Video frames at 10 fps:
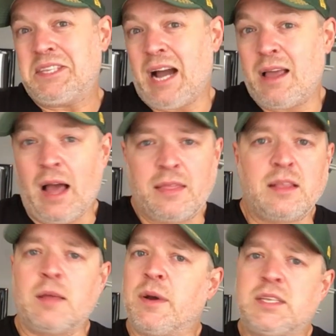I
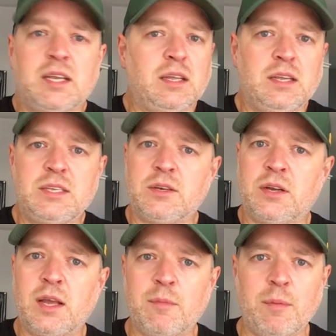think they might take it easy
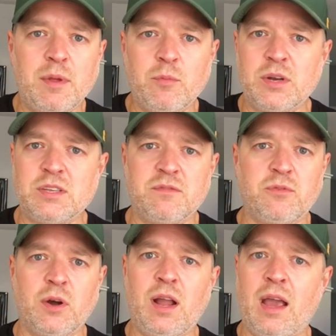on him. I mean, what is it?
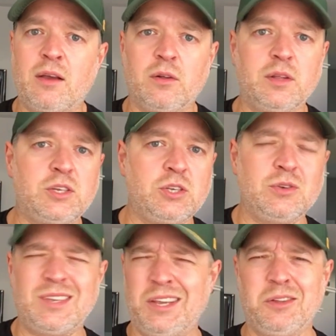Foot, ankle
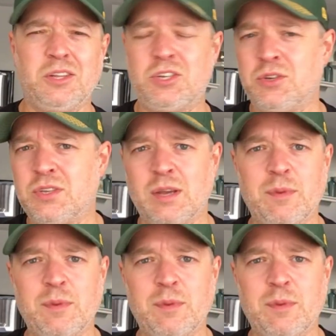issues, heel issues.